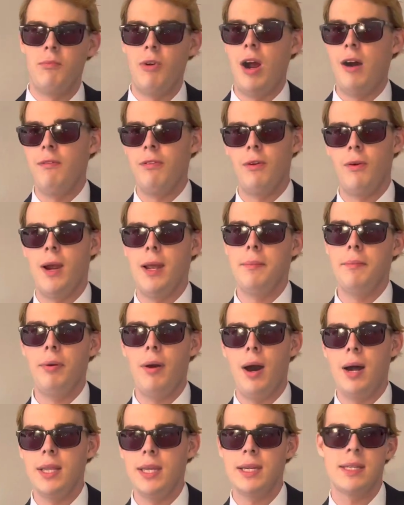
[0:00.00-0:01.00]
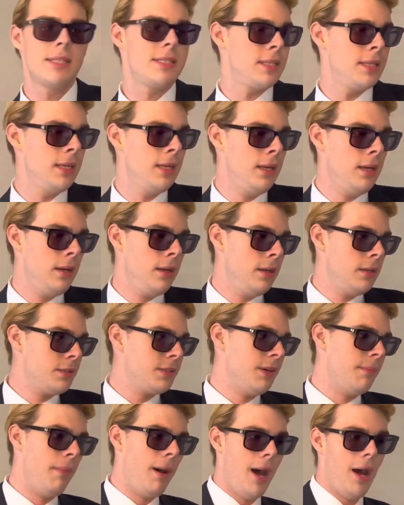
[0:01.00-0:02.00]
Ralph Lauren products,
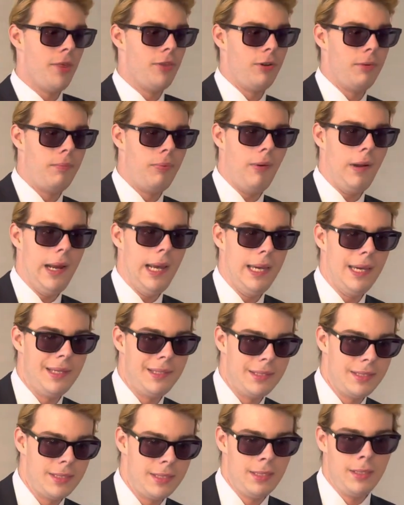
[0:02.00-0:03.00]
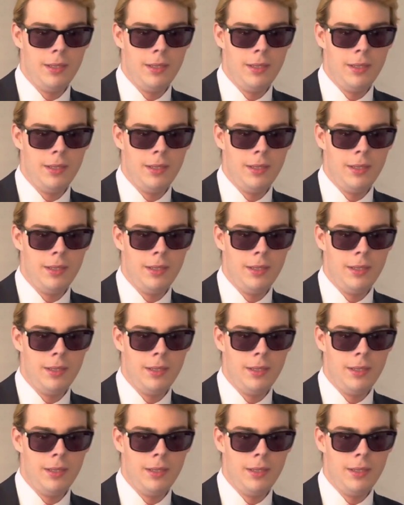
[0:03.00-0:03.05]
some other brands.